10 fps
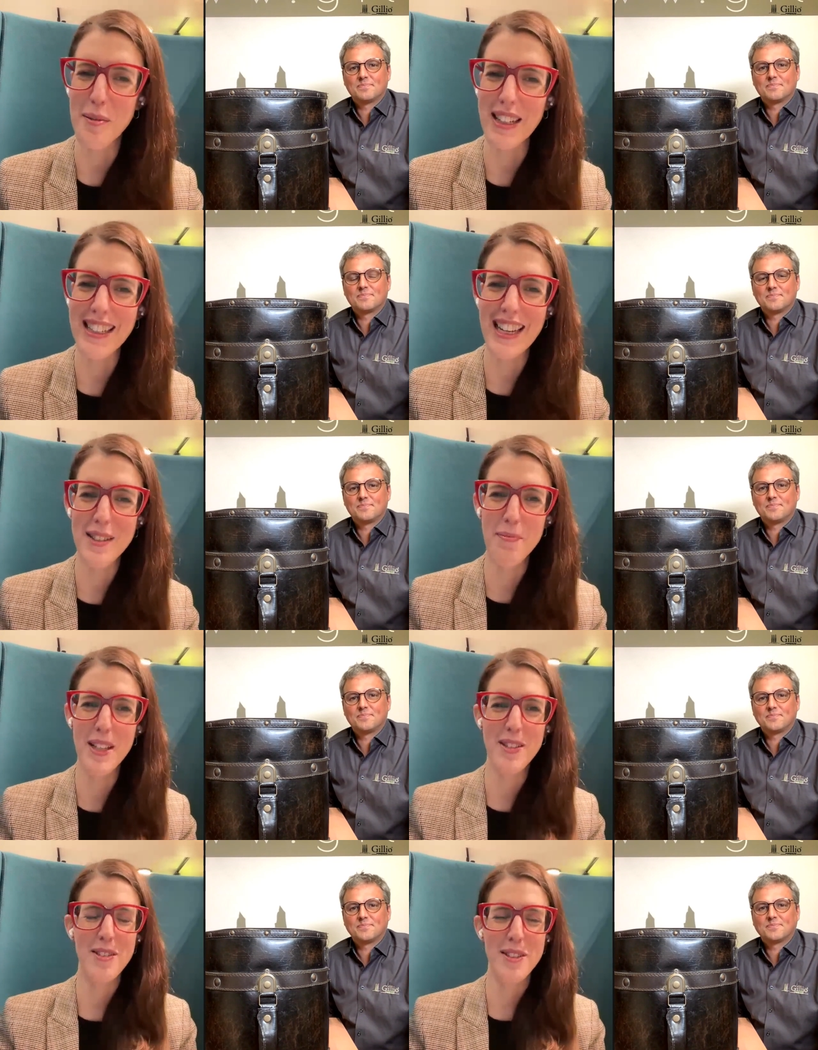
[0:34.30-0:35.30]
Speaker 1: so many nice
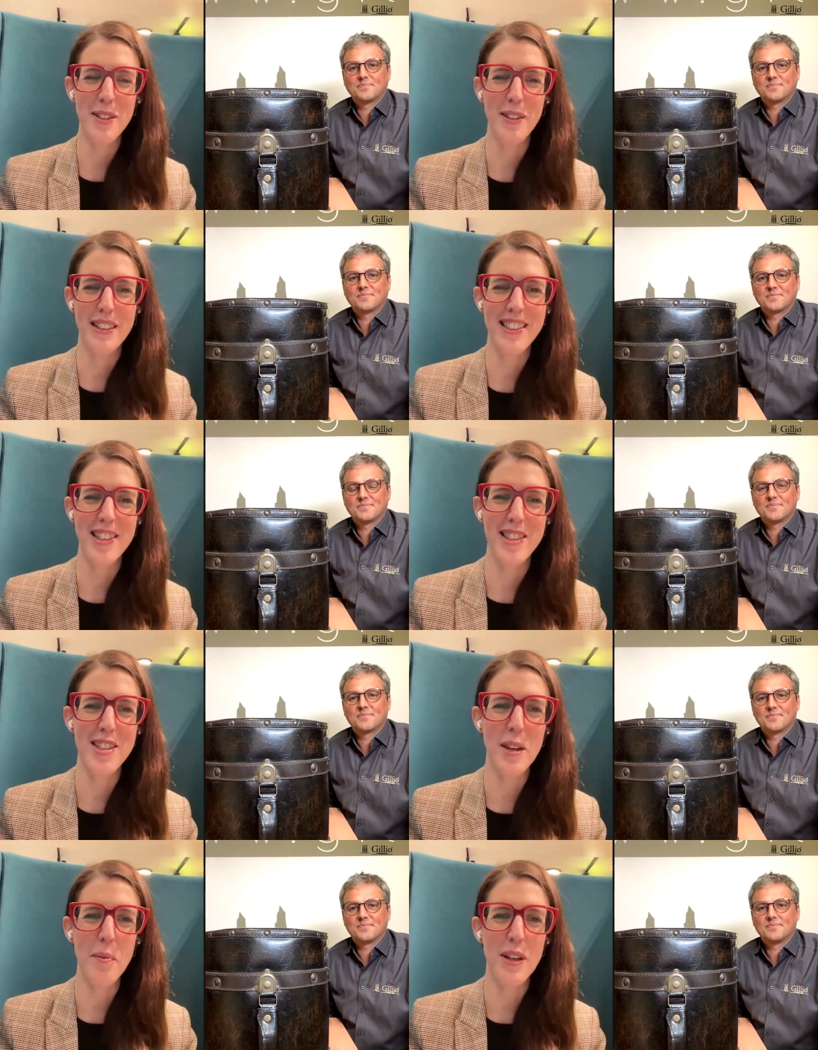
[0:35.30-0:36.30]
pictures. Oh, it's such
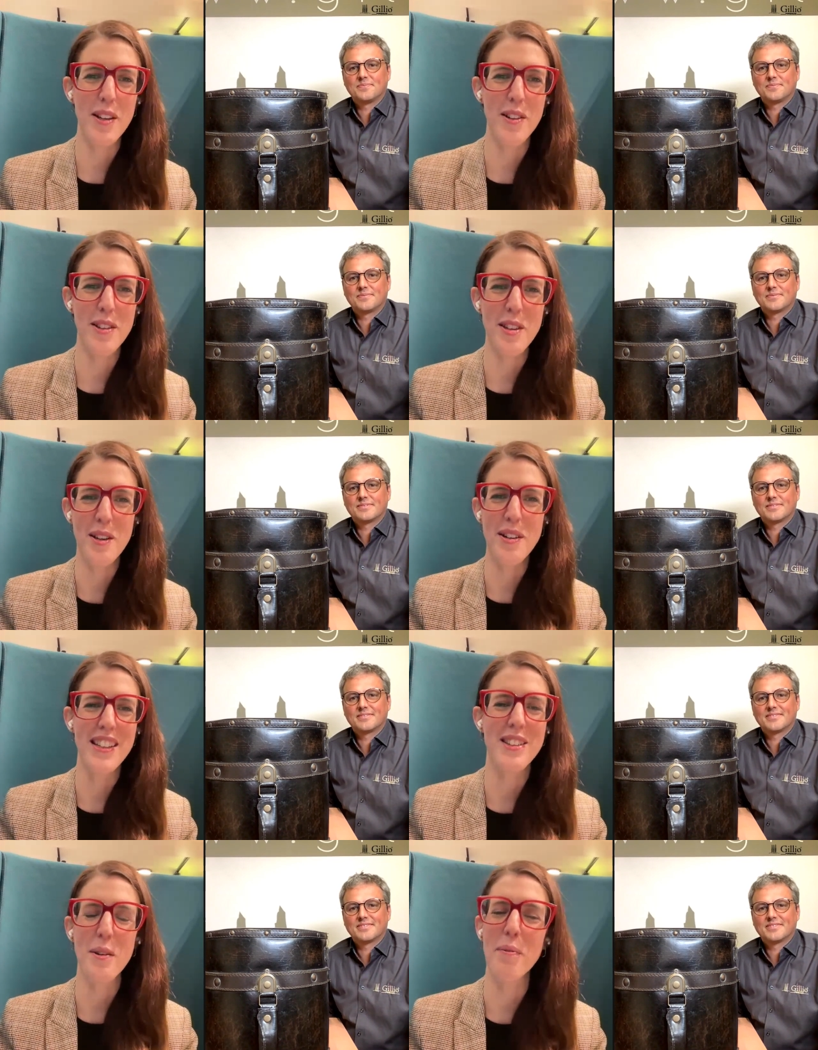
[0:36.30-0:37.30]
a shame we can't share
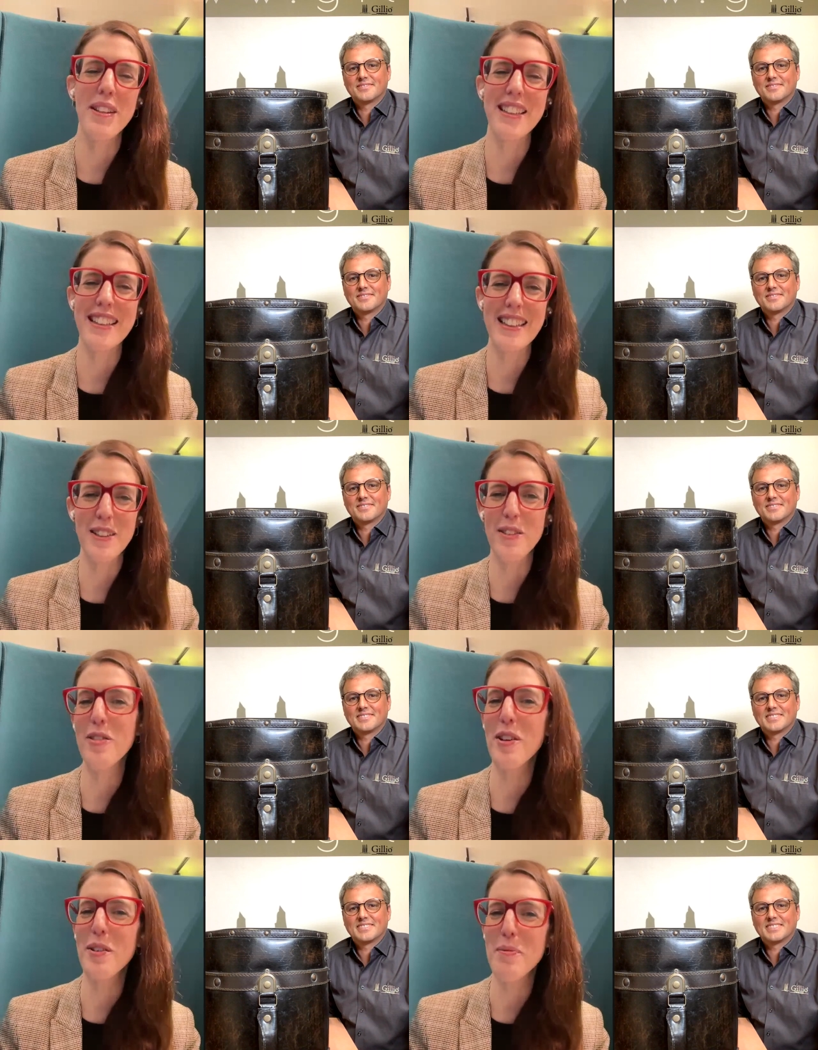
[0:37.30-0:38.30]
yet, Tom, but it
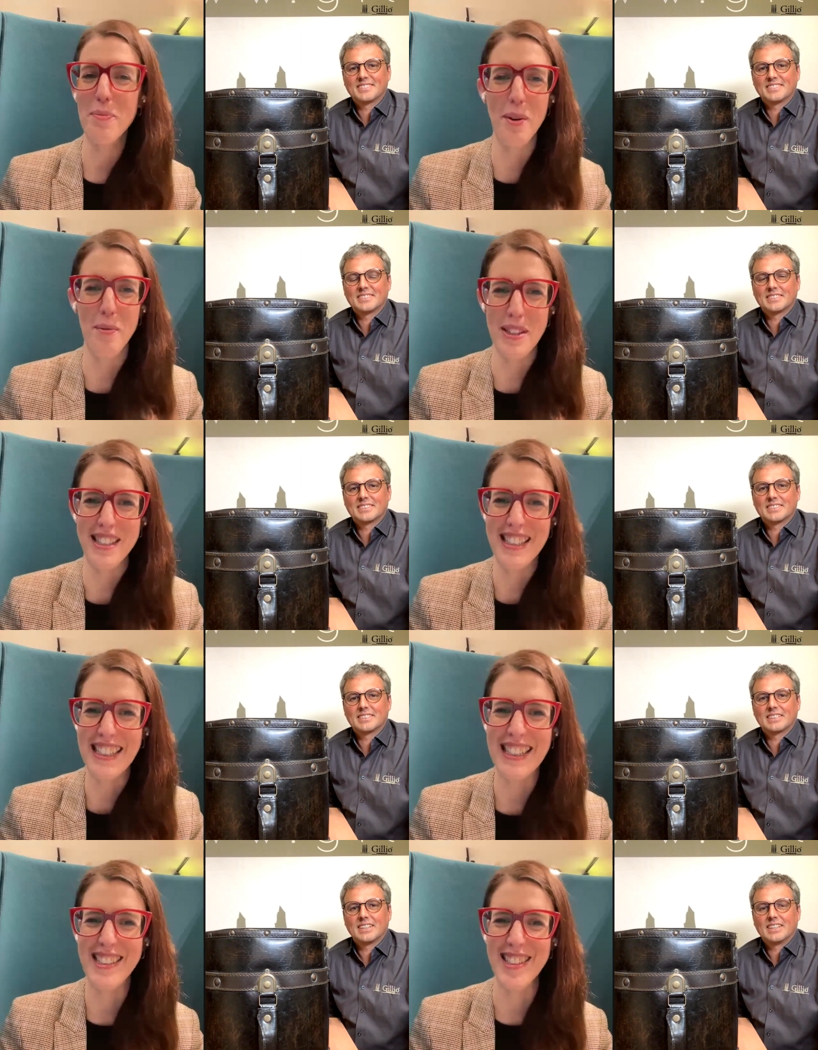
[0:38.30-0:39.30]
looked very
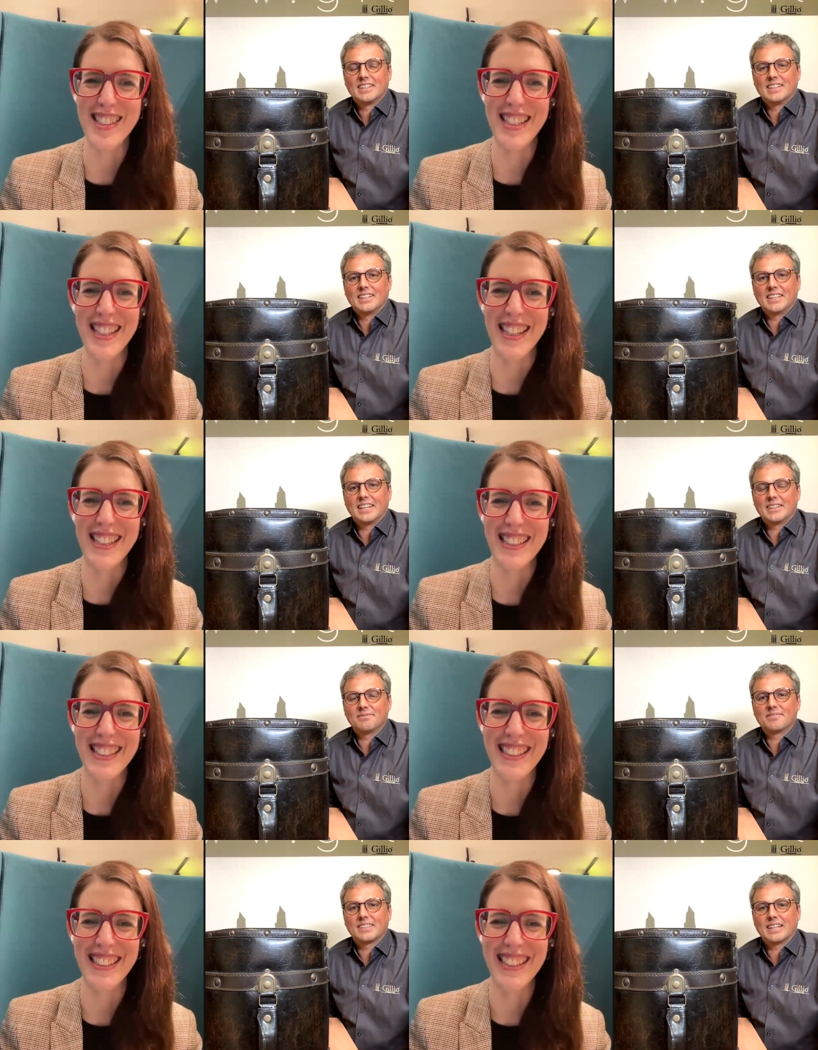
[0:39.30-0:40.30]
promising. Let's just say. Yeah,
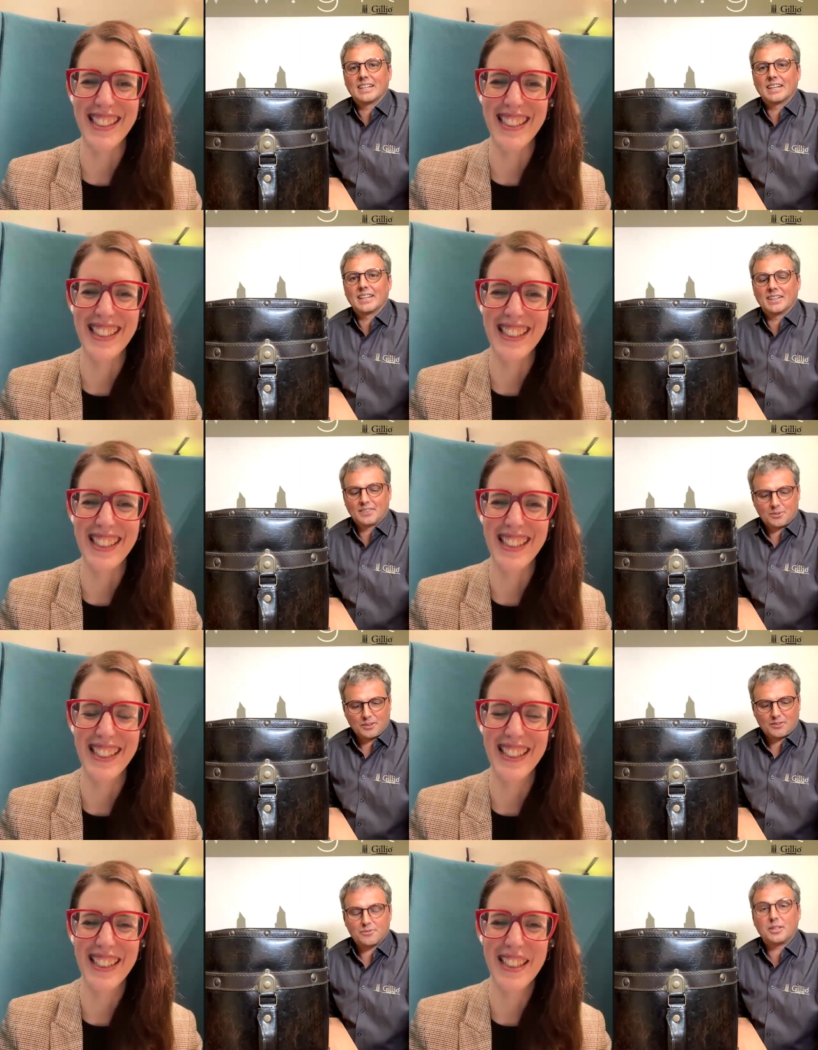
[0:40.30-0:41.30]
Speaker 2: yeah, yeah, yeah. It
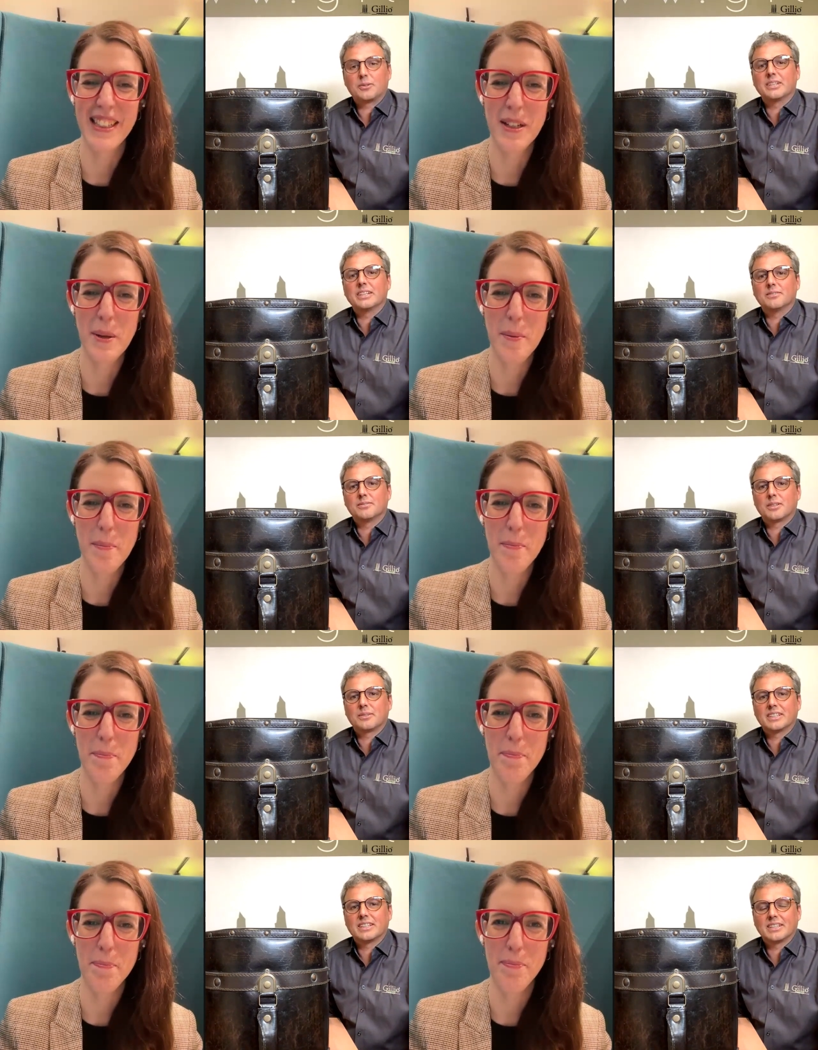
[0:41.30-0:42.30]
was very,
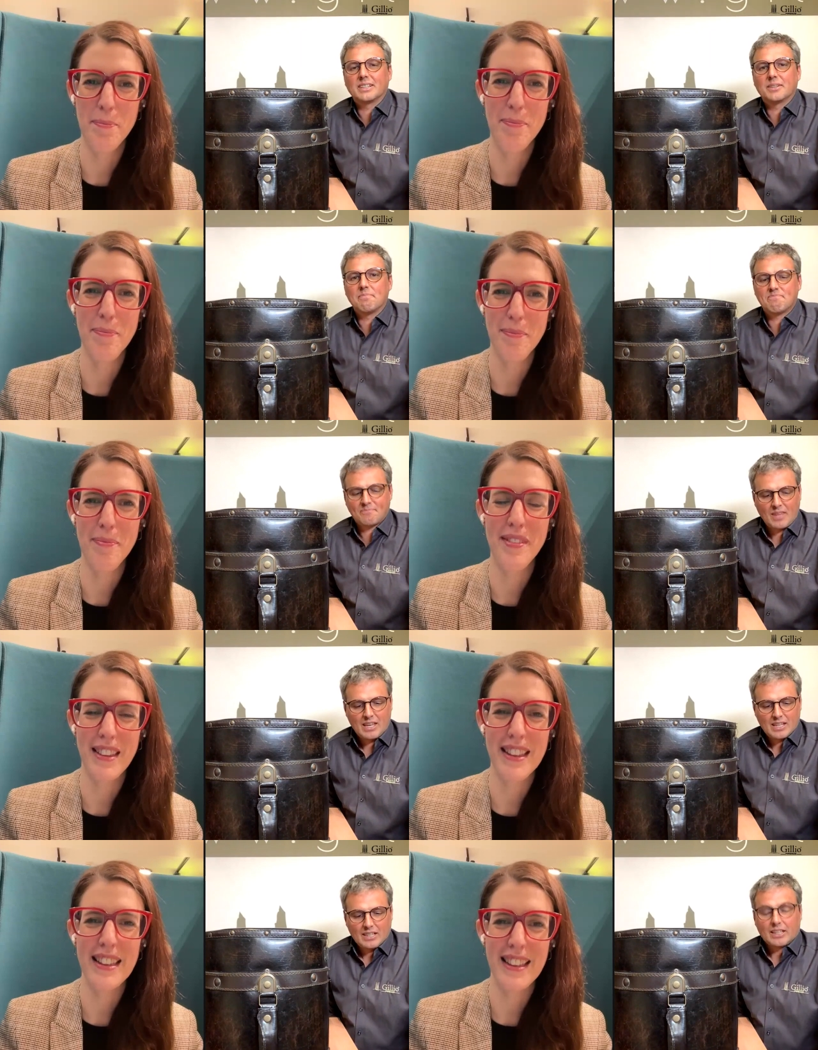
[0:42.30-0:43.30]
very. Um
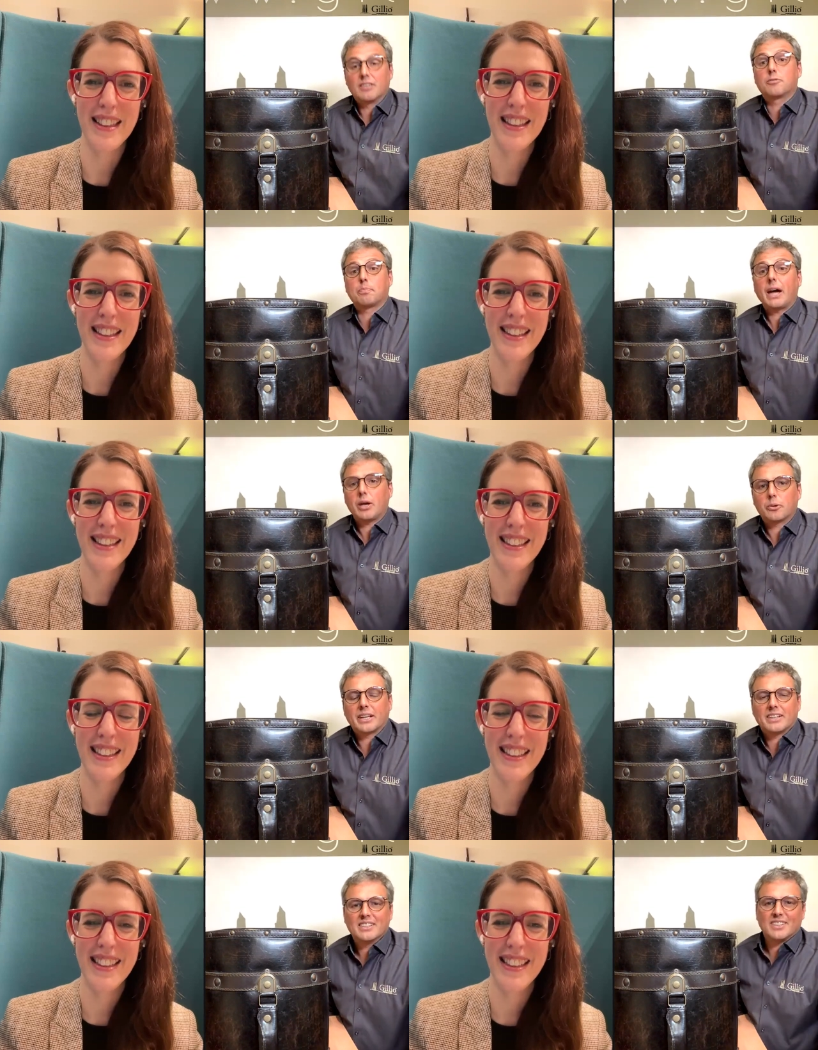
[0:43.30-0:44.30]

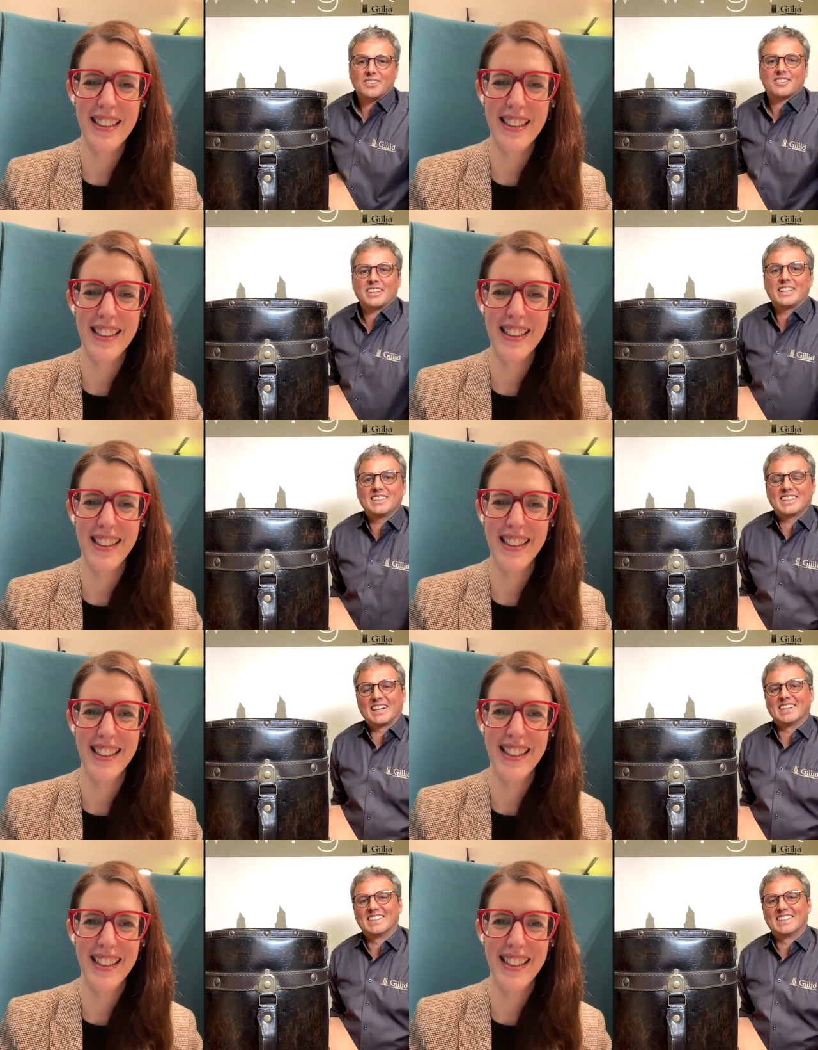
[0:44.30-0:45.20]
inspiring, let's say. Yeah.